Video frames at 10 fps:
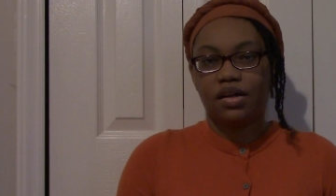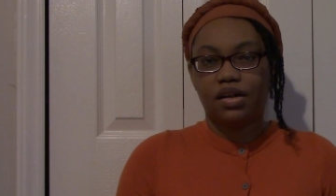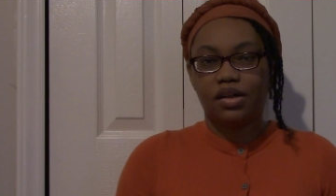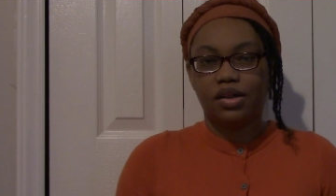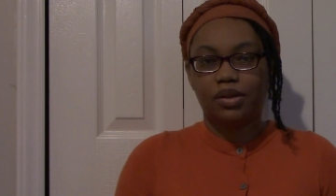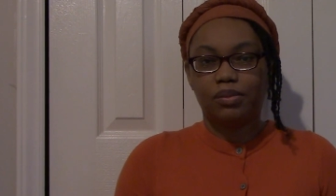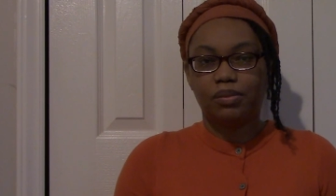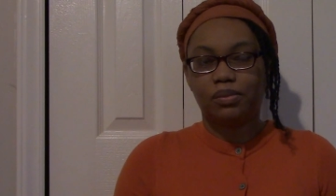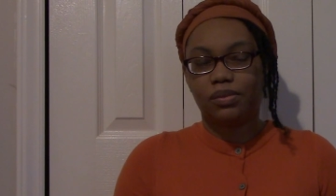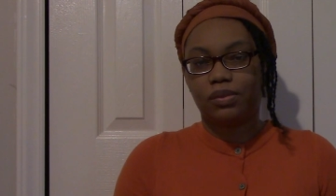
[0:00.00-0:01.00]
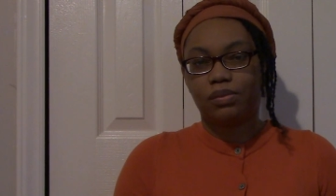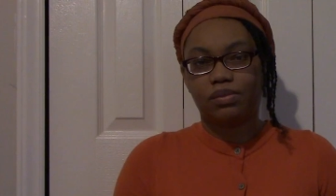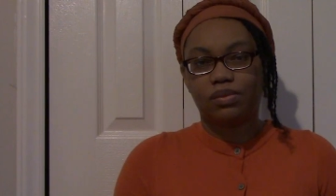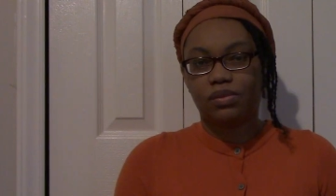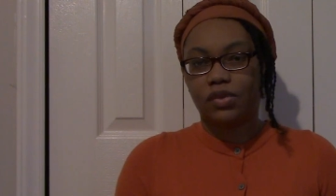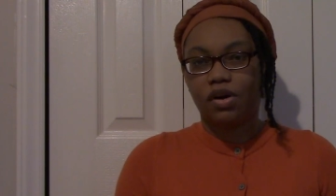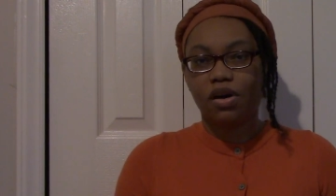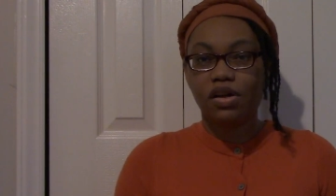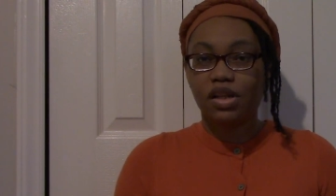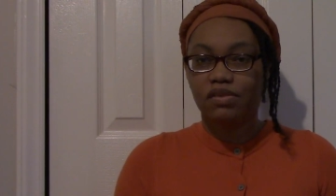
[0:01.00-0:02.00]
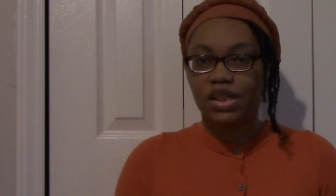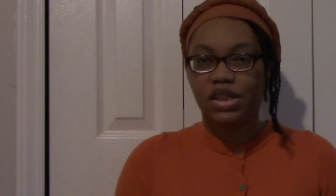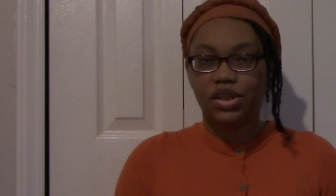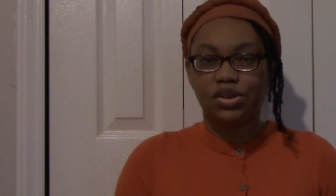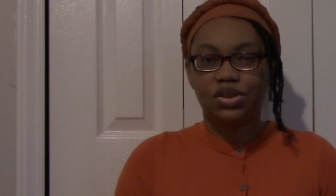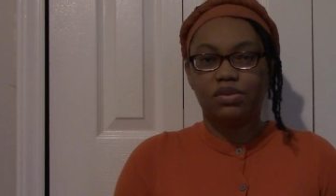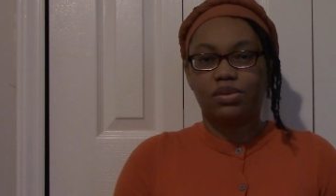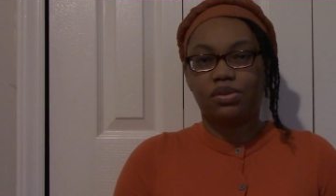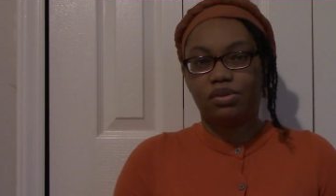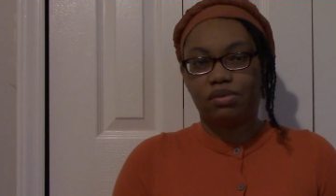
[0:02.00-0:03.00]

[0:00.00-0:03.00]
all of the usual